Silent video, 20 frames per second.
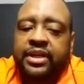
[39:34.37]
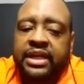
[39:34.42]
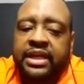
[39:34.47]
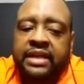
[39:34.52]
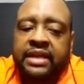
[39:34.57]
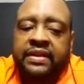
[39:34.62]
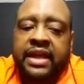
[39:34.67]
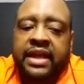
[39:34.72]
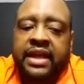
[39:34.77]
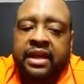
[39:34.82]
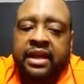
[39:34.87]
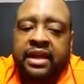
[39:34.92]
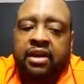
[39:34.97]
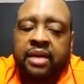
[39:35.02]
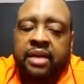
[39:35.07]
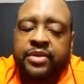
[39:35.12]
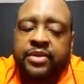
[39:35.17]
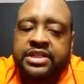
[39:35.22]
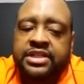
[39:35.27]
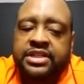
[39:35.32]
in that
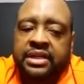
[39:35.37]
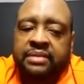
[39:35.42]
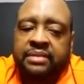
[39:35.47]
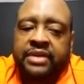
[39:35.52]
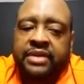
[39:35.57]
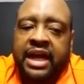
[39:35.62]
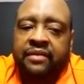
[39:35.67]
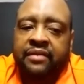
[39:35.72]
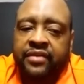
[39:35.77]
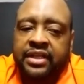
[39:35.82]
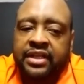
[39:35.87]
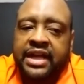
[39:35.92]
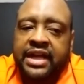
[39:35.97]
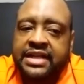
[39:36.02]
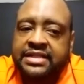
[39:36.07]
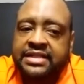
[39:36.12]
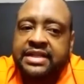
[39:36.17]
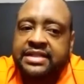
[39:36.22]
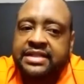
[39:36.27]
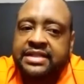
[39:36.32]
garbage dump, not
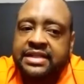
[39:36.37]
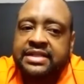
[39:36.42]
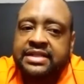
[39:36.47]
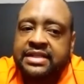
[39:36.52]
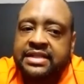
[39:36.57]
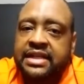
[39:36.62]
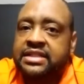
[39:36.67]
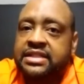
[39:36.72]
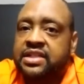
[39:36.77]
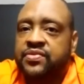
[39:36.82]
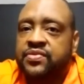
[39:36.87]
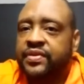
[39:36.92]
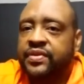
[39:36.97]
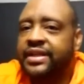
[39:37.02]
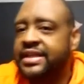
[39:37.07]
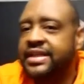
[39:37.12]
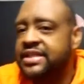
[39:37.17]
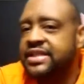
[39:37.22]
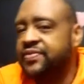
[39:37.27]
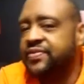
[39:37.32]
realizing that success is
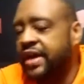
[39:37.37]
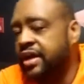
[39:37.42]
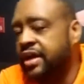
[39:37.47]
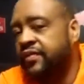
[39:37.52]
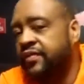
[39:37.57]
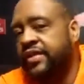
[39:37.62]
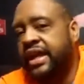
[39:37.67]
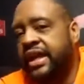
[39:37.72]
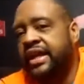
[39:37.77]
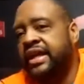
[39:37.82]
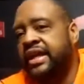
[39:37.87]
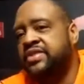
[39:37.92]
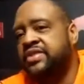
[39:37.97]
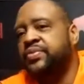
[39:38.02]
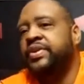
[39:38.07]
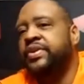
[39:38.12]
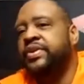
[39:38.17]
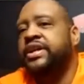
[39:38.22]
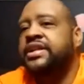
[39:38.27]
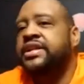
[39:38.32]
really just right over that next
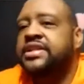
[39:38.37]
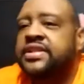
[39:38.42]
ridge.